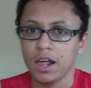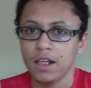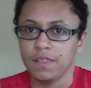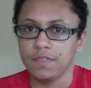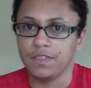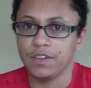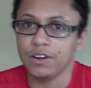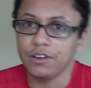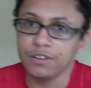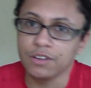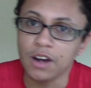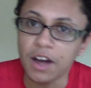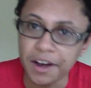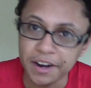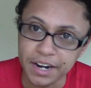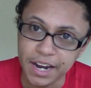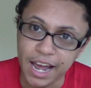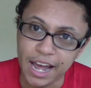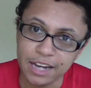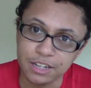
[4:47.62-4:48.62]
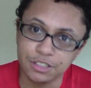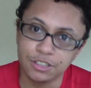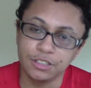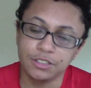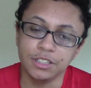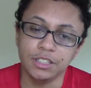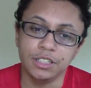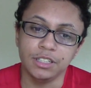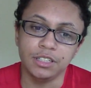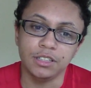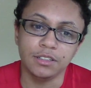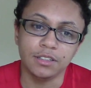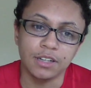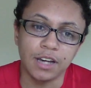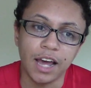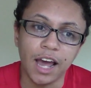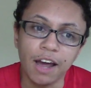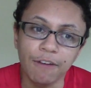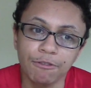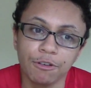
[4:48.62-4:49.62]
they're not actually
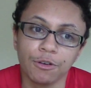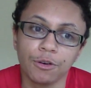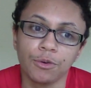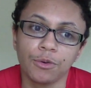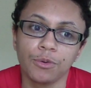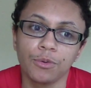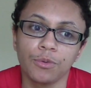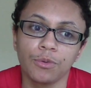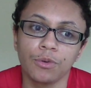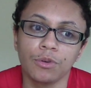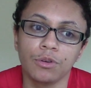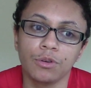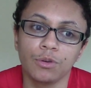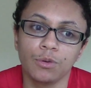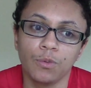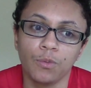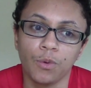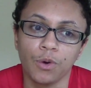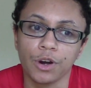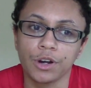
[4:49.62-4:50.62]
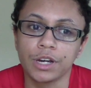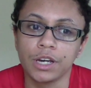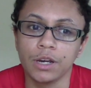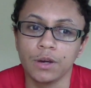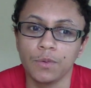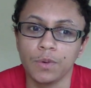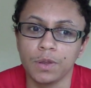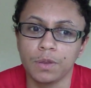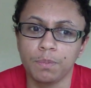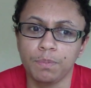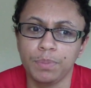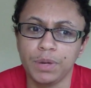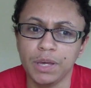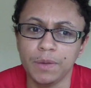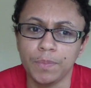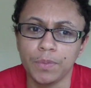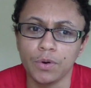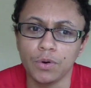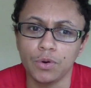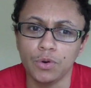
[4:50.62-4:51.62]
ever working with
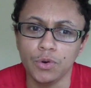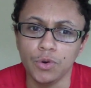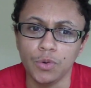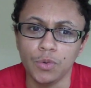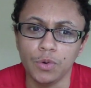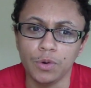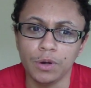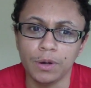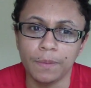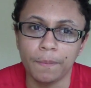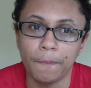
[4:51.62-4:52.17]
people who